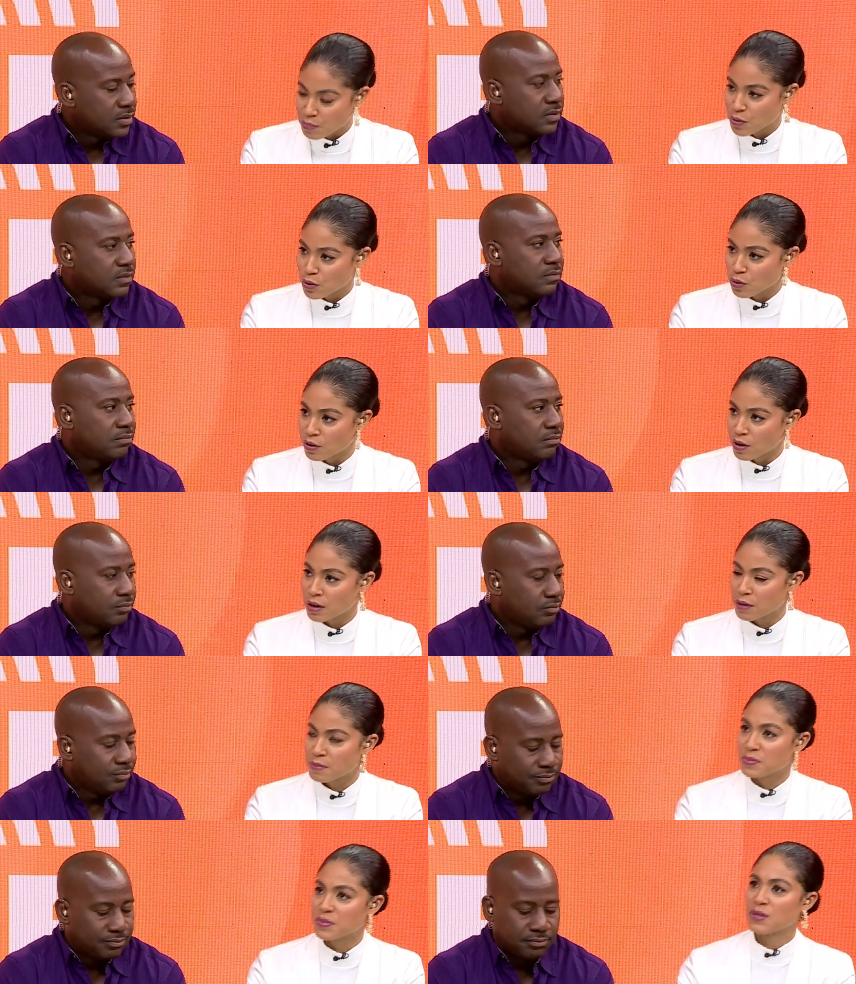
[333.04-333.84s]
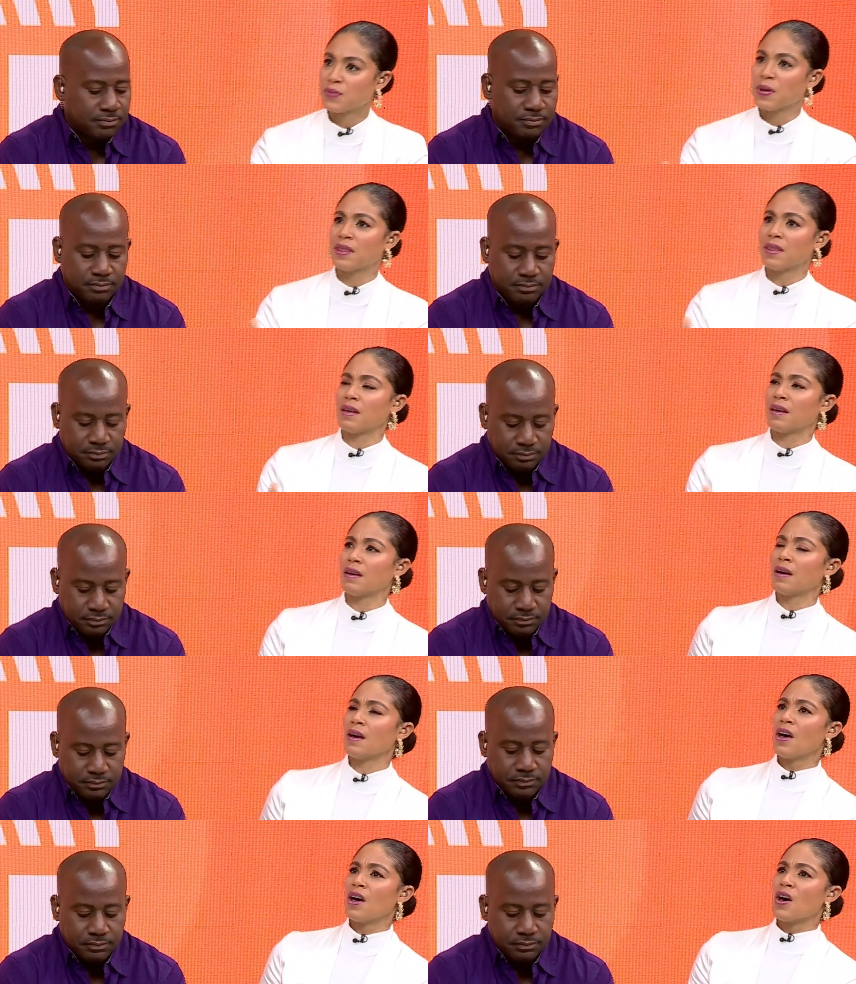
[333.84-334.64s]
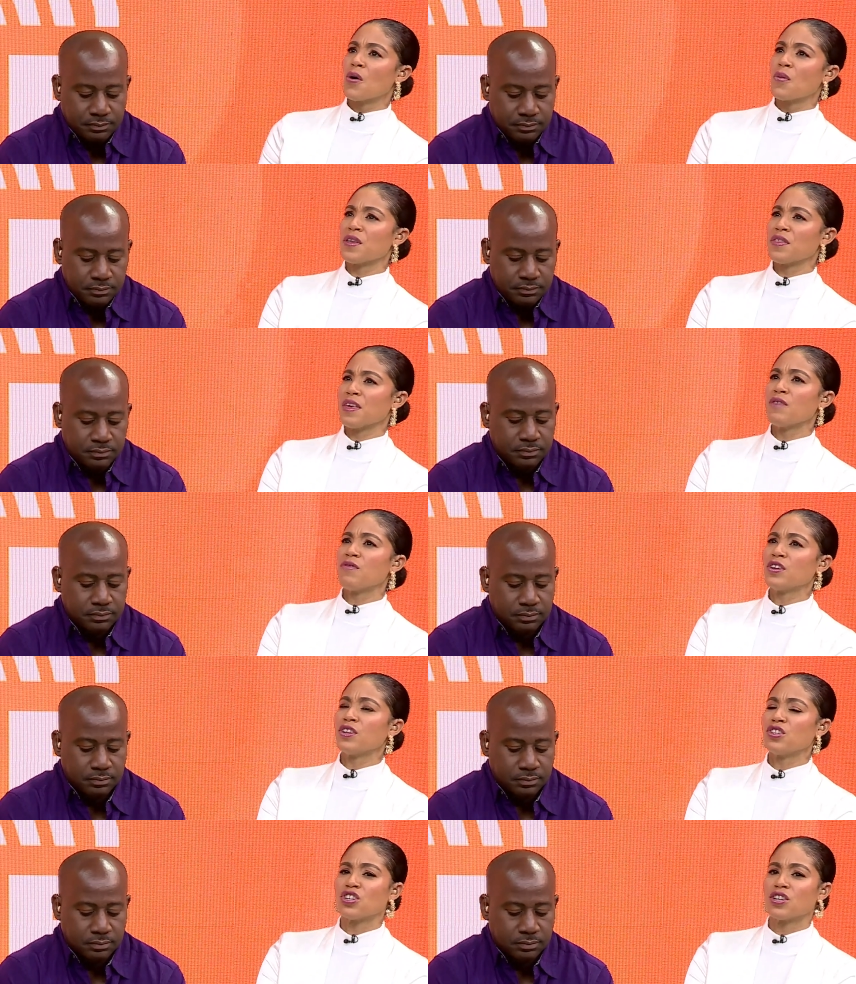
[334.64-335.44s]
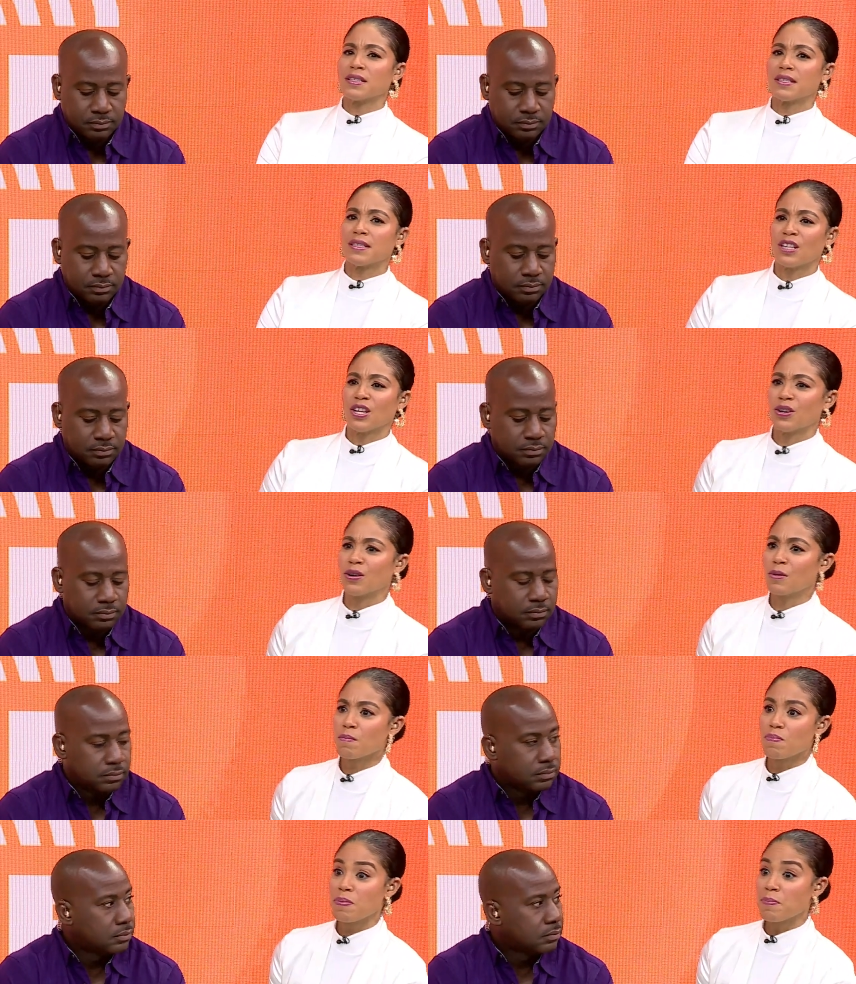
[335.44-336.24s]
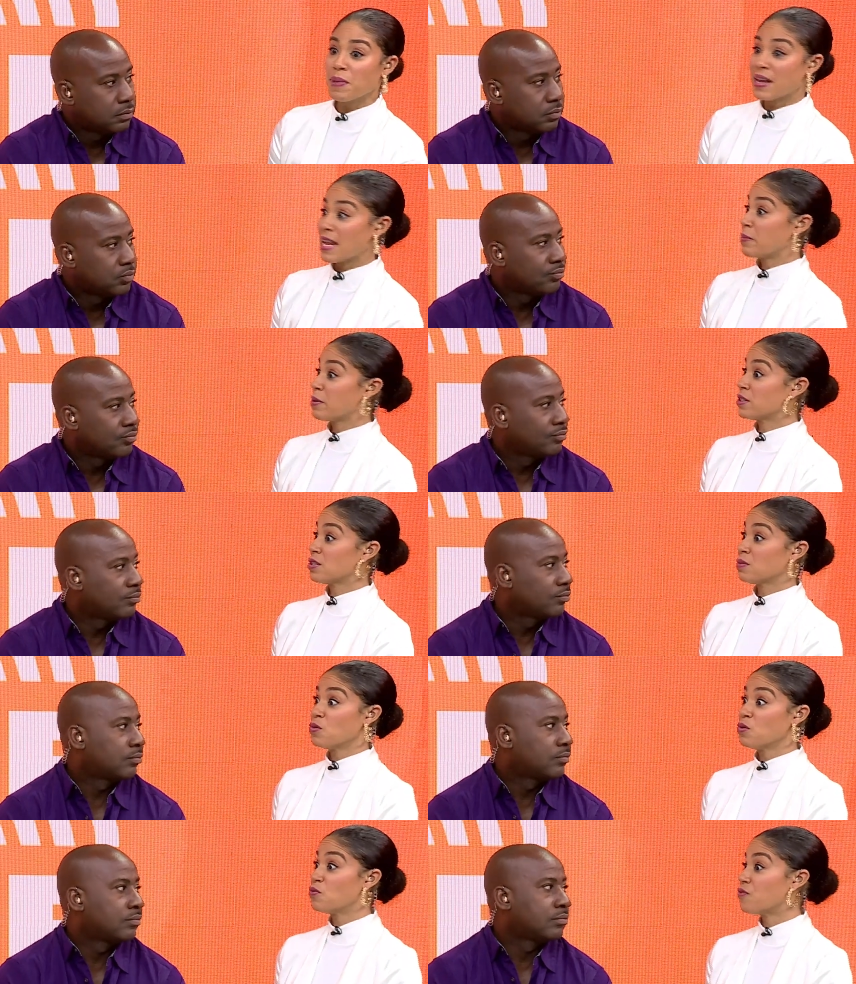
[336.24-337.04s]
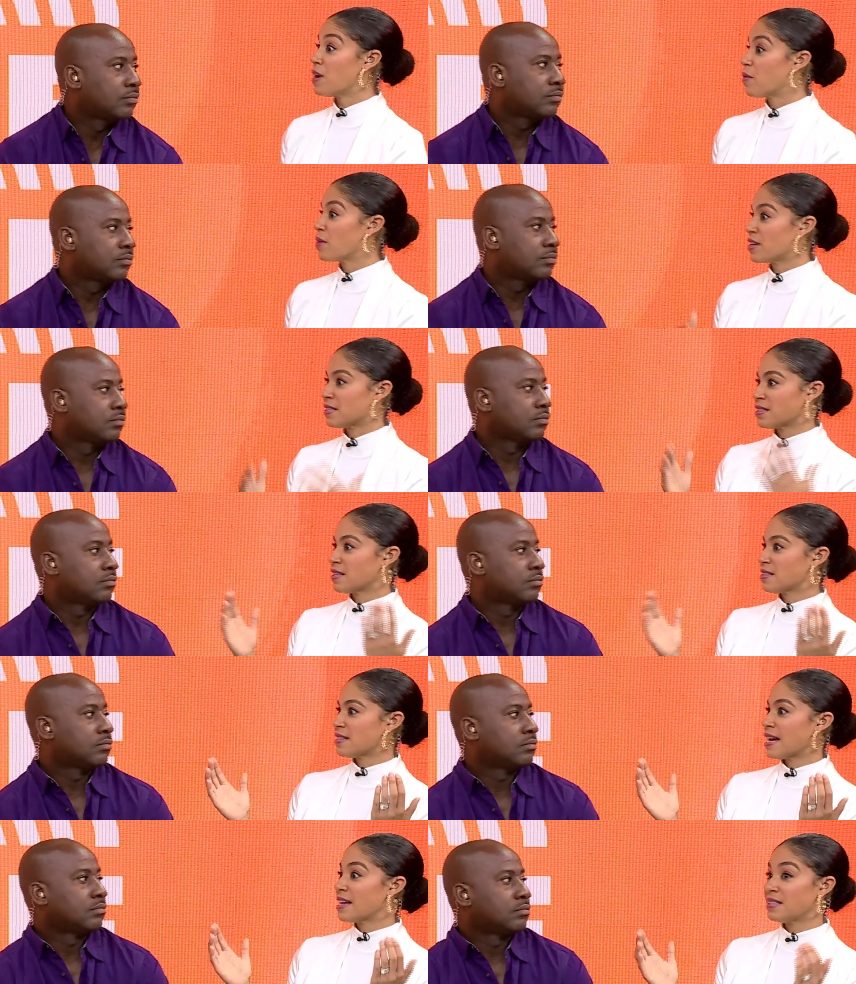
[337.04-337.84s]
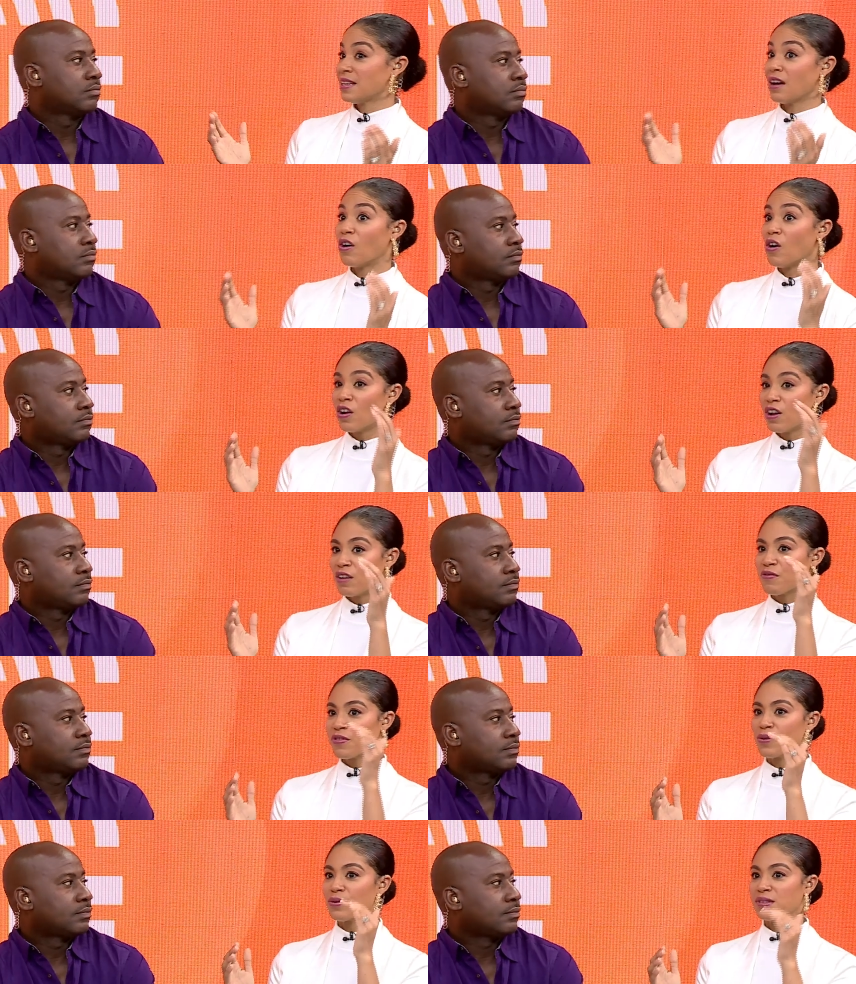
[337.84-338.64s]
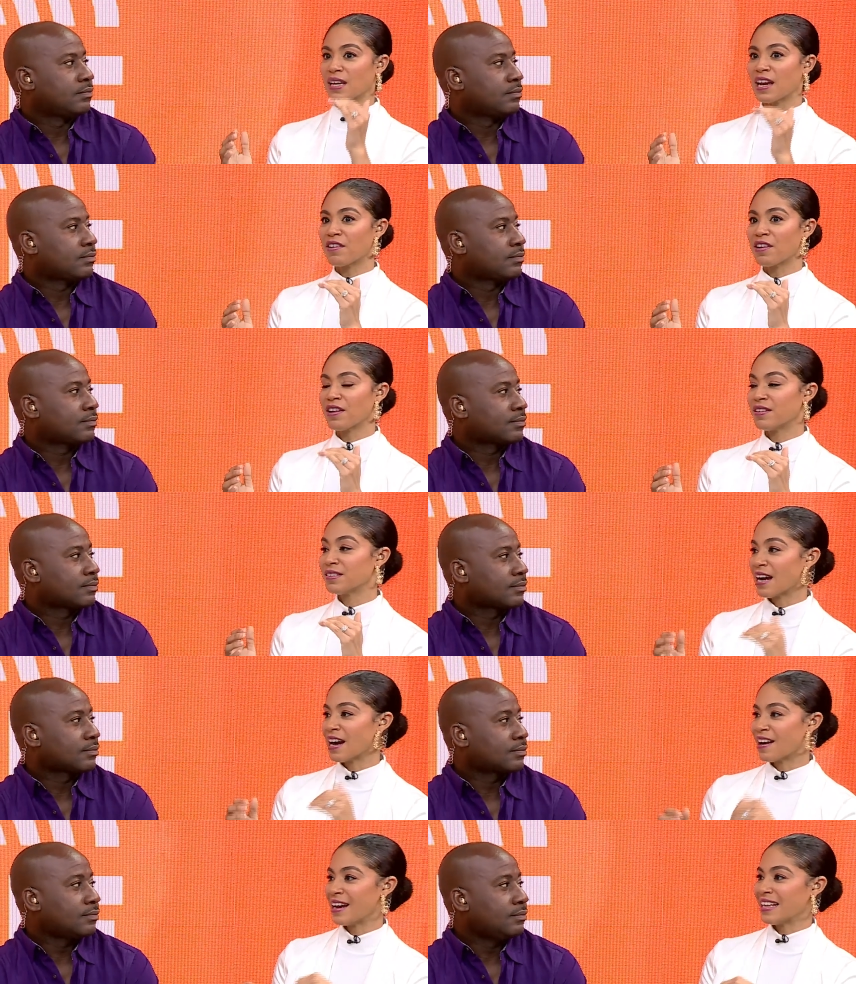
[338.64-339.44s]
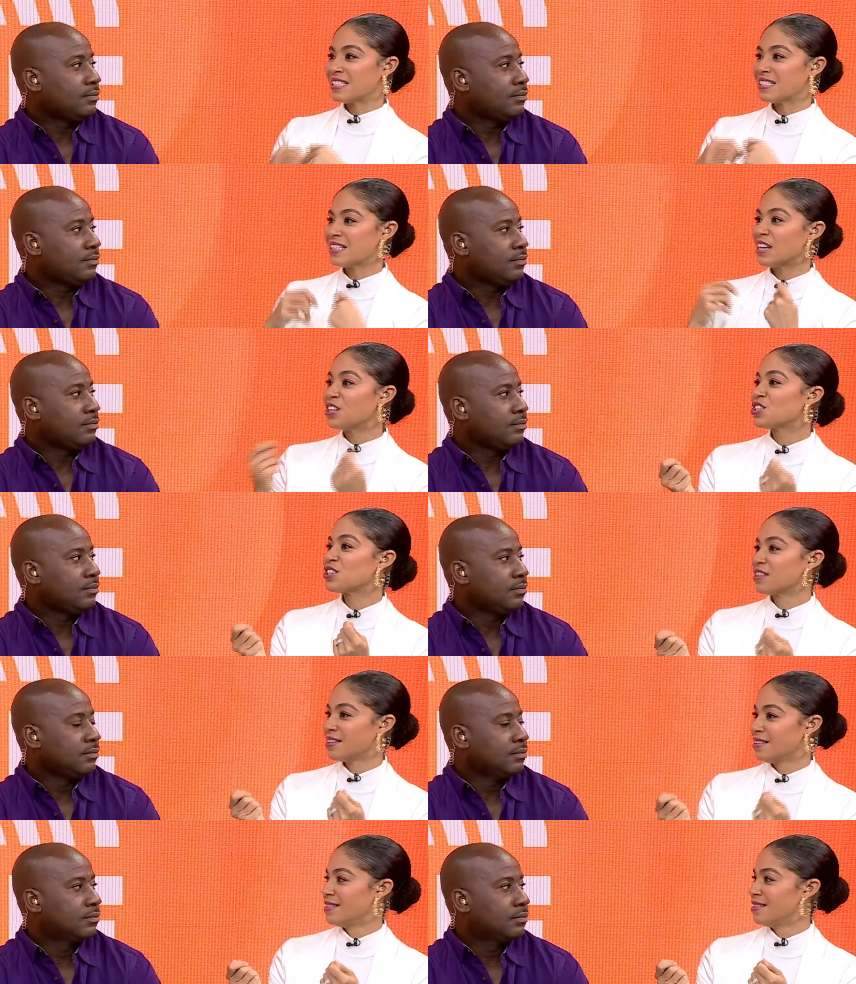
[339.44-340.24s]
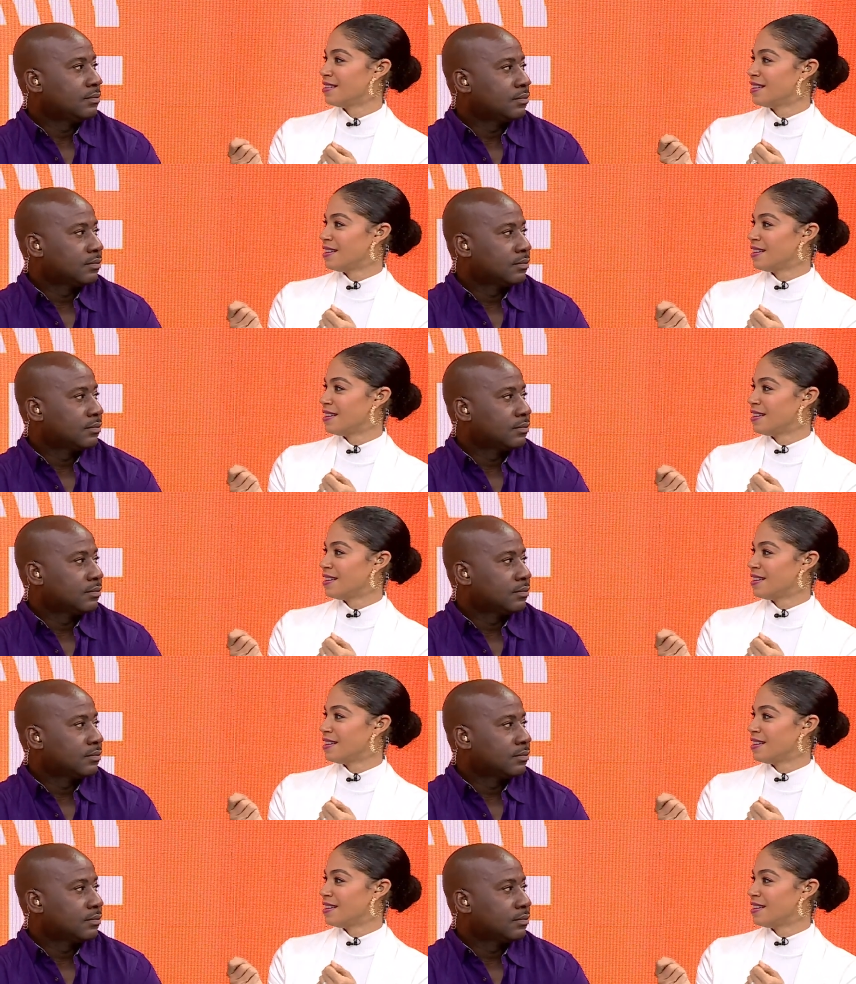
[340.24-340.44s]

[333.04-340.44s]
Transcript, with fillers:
Speaker 1: programs, mm. with the, with even just, you know, being able to move forward as a society, all of those areas are essential